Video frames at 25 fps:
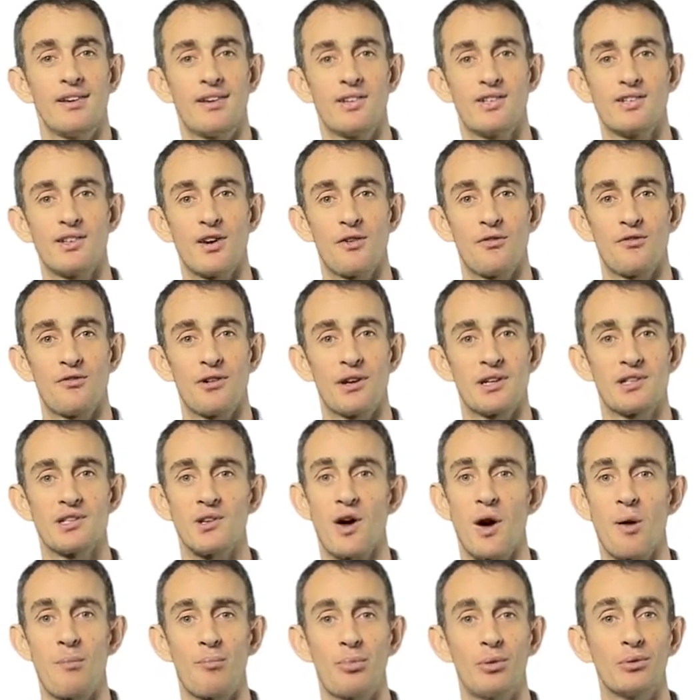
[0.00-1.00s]
So for
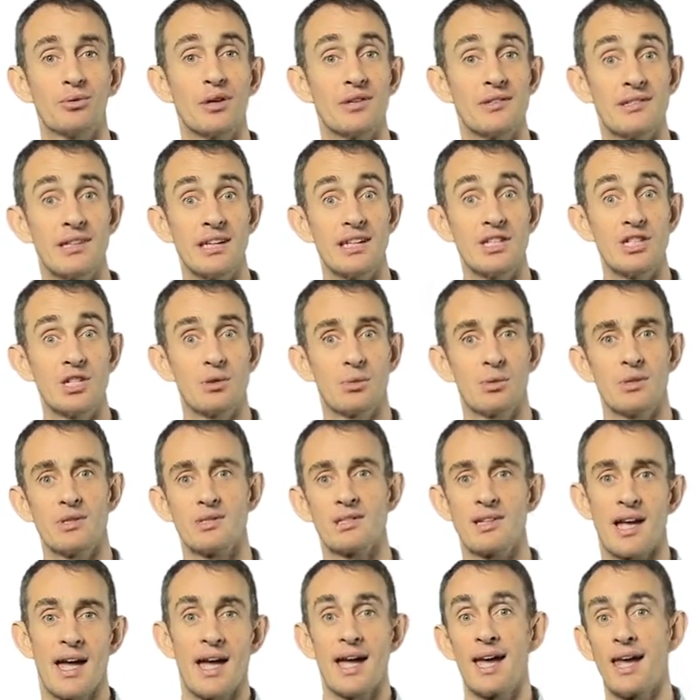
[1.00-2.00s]
example, the teacher will
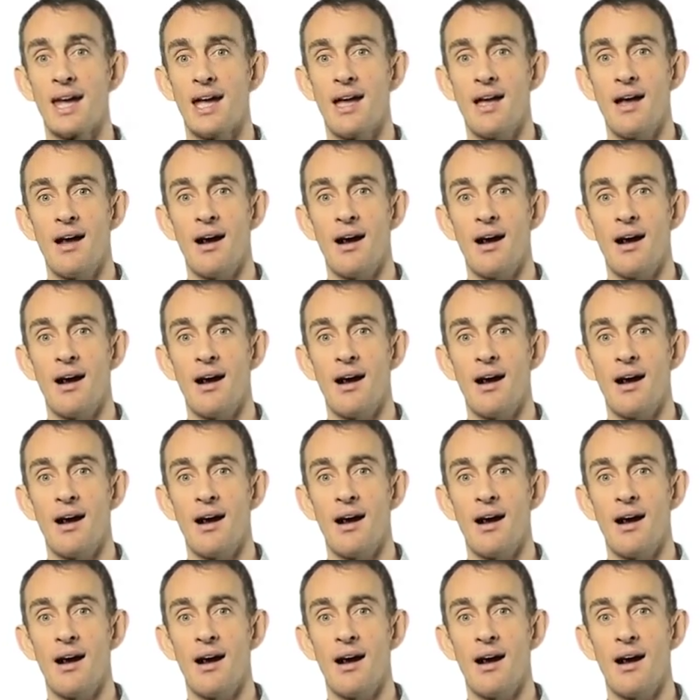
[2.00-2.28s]
say,